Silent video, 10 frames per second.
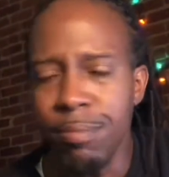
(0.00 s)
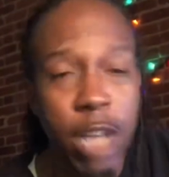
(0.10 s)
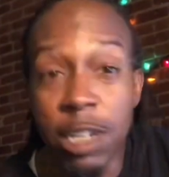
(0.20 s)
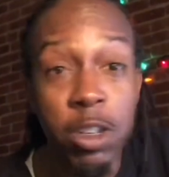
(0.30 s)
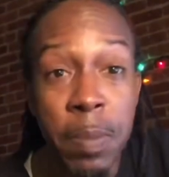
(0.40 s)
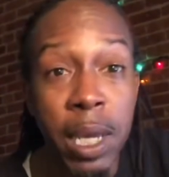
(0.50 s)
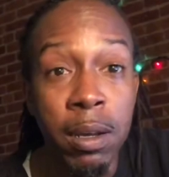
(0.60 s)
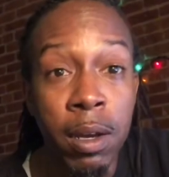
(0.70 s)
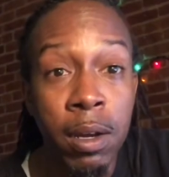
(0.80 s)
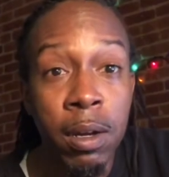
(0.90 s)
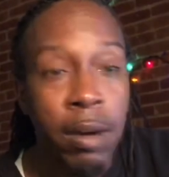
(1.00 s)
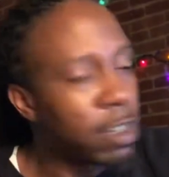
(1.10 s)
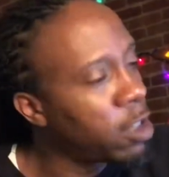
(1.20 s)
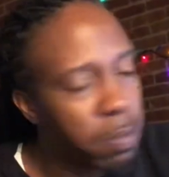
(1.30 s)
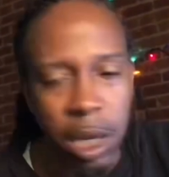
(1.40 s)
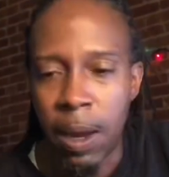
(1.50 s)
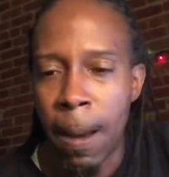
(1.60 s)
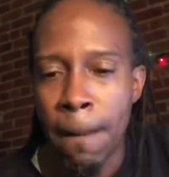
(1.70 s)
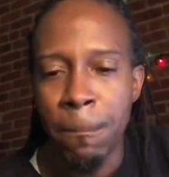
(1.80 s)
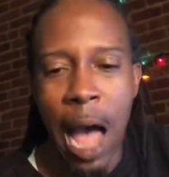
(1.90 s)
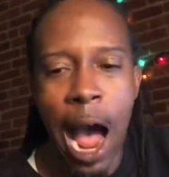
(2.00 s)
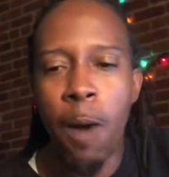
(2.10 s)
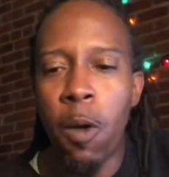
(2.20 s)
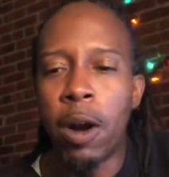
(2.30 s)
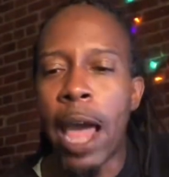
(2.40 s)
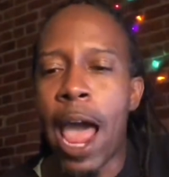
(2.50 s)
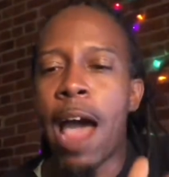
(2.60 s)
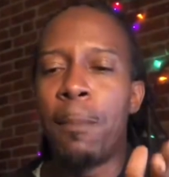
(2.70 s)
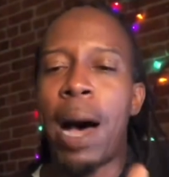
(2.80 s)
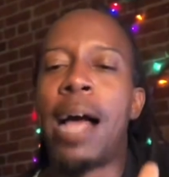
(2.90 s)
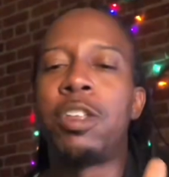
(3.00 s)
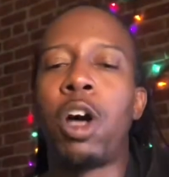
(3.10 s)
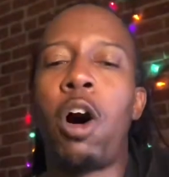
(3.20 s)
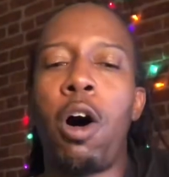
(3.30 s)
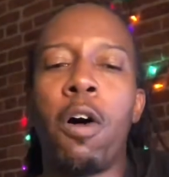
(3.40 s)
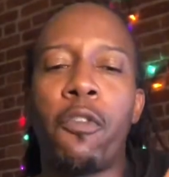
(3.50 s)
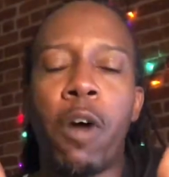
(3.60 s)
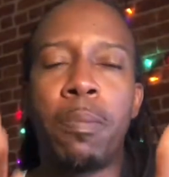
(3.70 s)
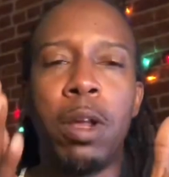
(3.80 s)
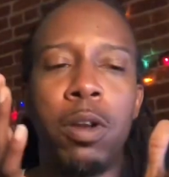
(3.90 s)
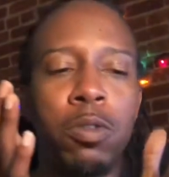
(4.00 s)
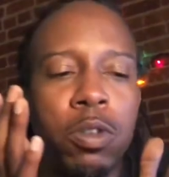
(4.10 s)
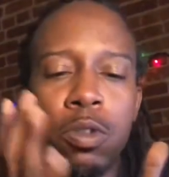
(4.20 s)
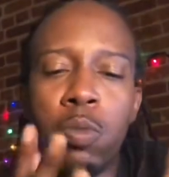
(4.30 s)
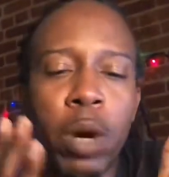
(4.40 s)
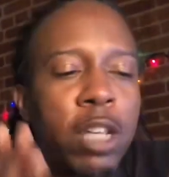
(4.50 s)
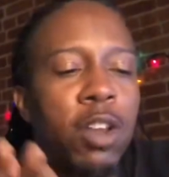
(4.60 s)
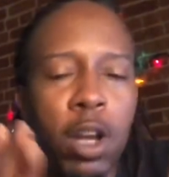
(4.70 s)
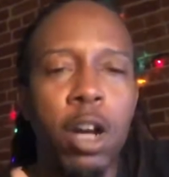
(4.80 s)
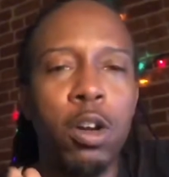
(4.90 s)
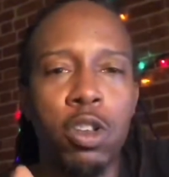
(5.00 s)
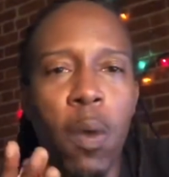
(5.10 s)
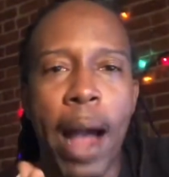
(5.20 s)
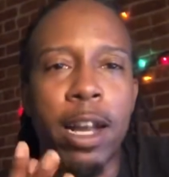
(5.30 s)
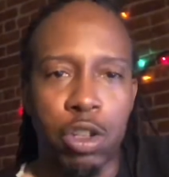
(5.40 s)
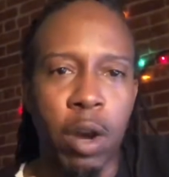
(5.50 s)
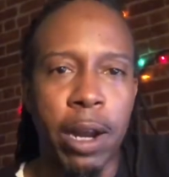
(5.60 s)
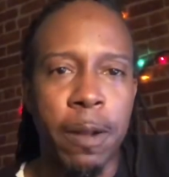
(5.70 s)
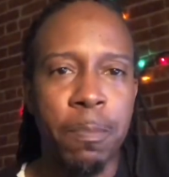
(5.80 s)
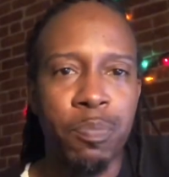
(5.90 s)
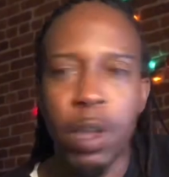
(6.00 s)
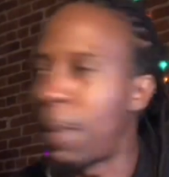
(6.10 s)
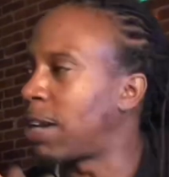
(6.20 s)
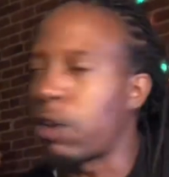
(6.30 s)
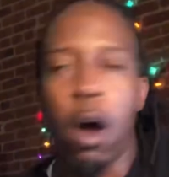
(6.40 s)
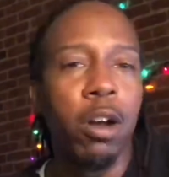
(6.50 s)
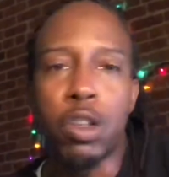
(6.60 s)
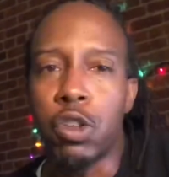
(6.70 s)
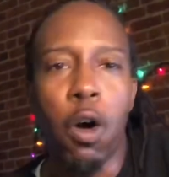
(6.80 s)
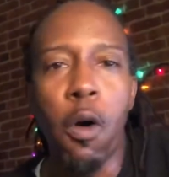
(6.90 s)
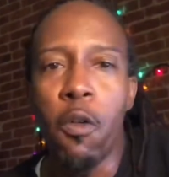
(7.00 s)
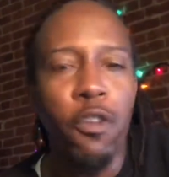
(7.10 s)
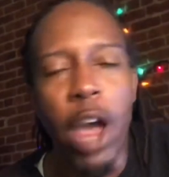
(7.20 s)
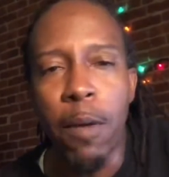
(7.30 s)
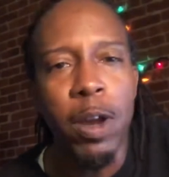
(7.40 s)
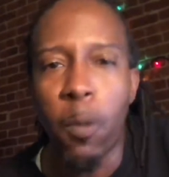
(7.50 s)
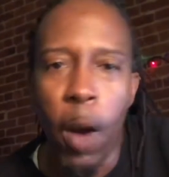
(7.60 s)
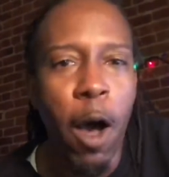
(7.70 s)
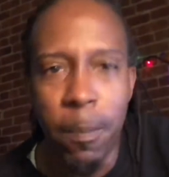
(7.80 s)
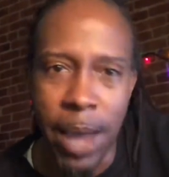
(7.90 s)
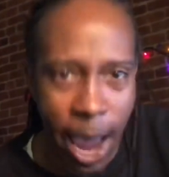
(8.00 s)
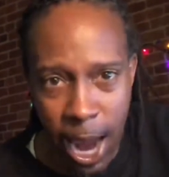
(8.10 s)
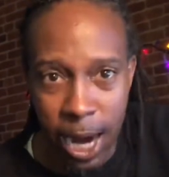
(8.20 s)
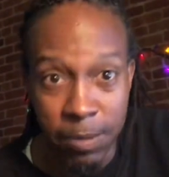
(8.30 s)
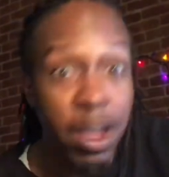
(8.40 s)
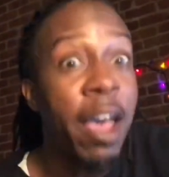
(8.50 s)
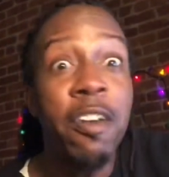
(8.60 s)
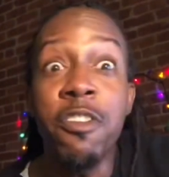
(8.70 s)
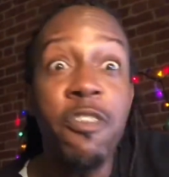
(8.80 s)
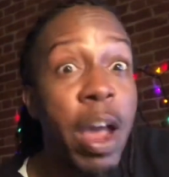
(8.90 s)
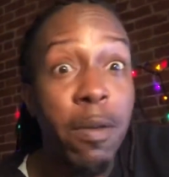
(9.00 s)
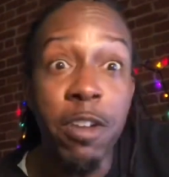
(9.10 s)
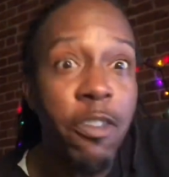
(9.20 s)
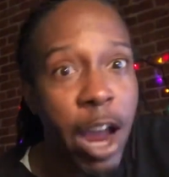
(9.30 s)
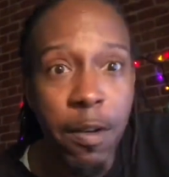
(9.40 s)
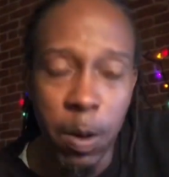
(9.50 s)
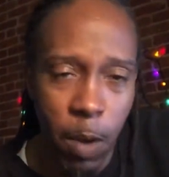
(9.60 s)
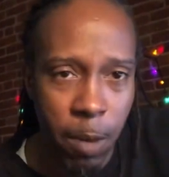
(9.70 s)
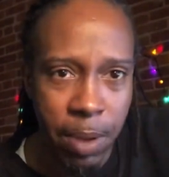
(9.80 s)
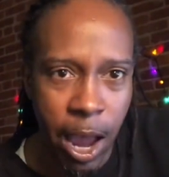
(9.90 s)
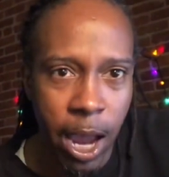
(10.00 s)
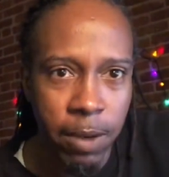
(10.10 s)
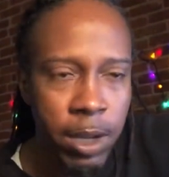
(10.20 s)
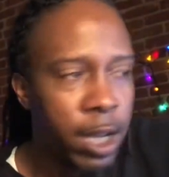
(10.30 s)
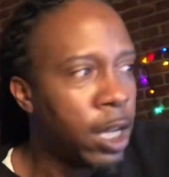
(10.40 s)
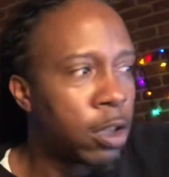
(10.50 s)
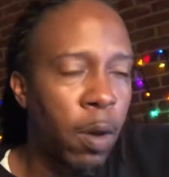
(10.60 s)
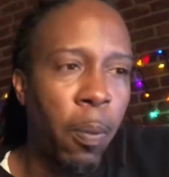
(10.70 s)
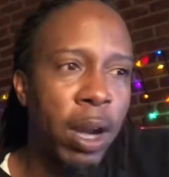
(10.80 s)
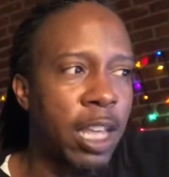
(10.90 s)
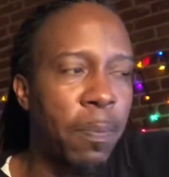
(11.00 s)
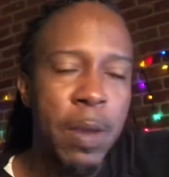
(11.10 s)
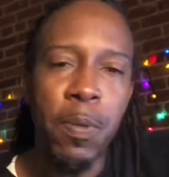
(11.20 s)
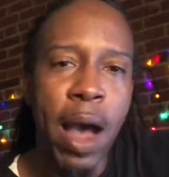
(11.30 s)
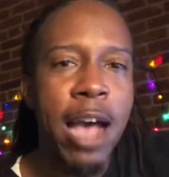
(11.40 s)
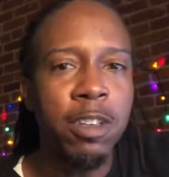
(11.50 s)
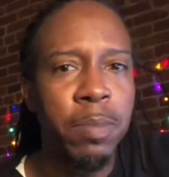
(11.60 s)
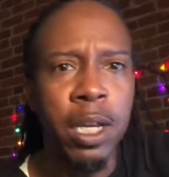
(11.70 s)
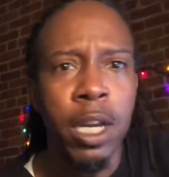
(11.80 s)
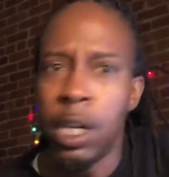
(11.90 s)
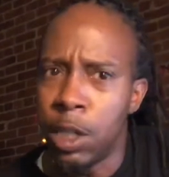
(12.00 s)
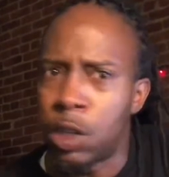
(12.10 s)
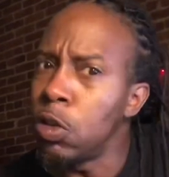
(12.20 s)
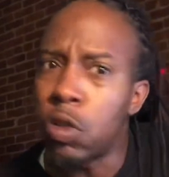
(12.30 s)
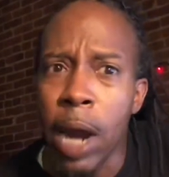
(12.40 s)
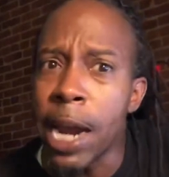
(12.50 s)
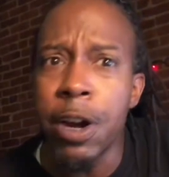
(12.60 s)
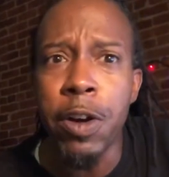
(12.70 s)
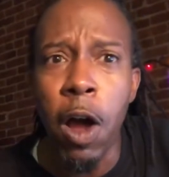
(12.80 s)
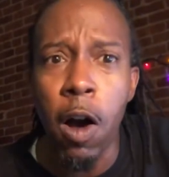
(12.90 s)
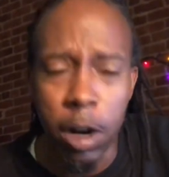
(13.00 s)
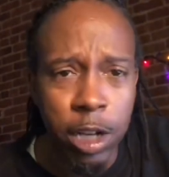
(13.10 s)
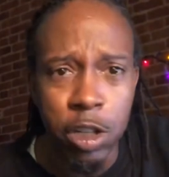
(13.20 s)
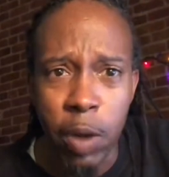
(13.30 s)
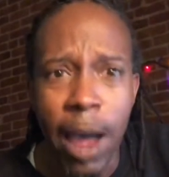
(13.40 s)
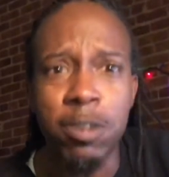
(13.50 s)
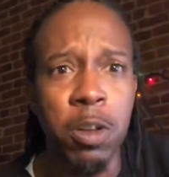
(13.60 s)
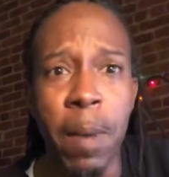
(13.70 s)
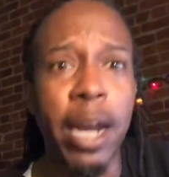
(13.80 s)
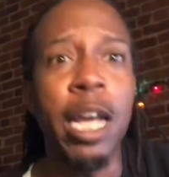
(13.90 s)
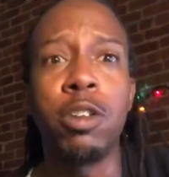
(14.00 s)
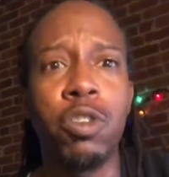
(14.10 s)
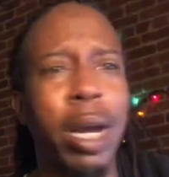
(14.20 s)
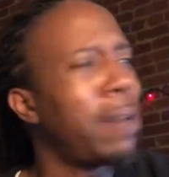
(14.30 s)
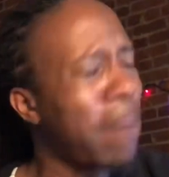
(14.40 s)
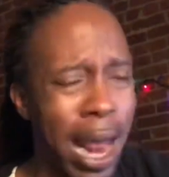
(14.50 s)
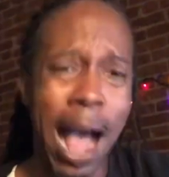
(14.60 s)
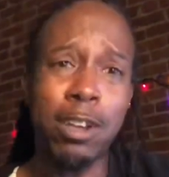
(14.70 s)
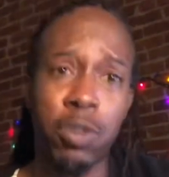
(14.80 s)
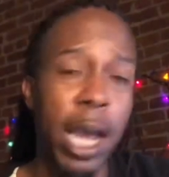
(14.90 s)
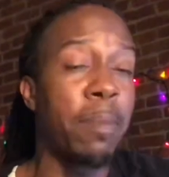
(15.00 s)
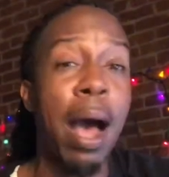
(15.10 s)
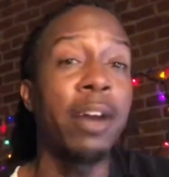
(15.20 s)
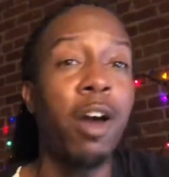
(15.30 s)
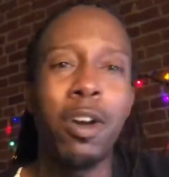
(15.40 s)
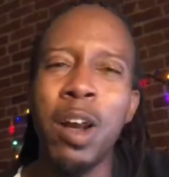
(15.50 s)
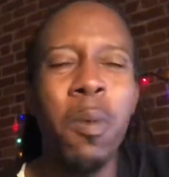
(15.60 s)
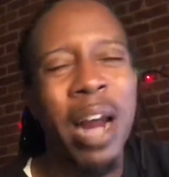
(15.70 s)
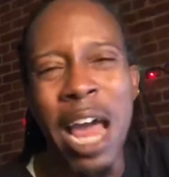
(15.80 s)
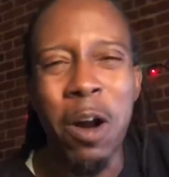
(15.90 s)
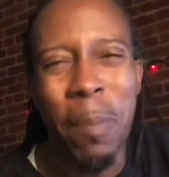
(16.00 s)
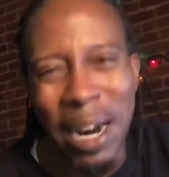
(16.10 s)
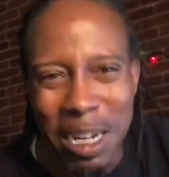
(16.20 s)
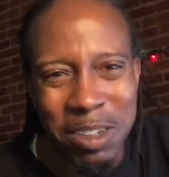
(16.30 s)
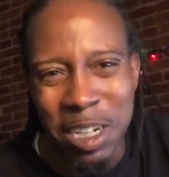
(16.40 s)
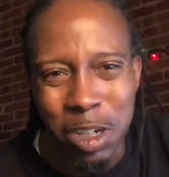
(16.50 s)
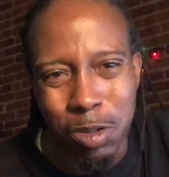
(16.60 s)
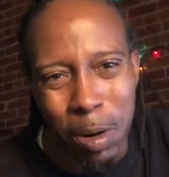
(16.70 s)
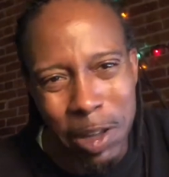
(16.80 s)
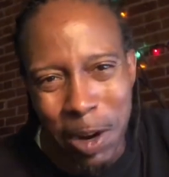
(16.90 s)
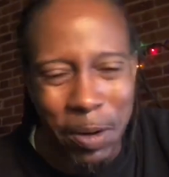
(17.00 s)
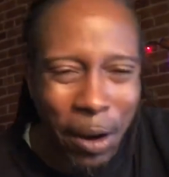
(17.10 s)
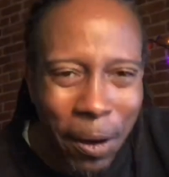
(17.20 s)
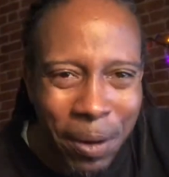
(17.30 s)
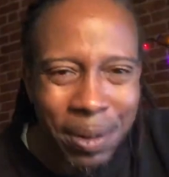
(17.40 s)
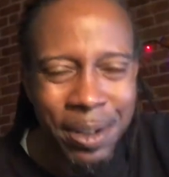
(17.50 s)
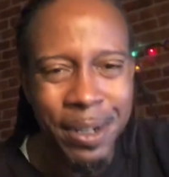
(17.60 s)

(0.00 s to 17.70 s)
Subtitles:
That's just me. That's just me. I want to have my dog from the when it's little so I can train it. My dog is so very well behaved. Very, very well behaved. To a point that people ask me, did you train your dog or did you have somebody else train it? Man, I trained my dog. You don't want to have nobody else in control of your dog.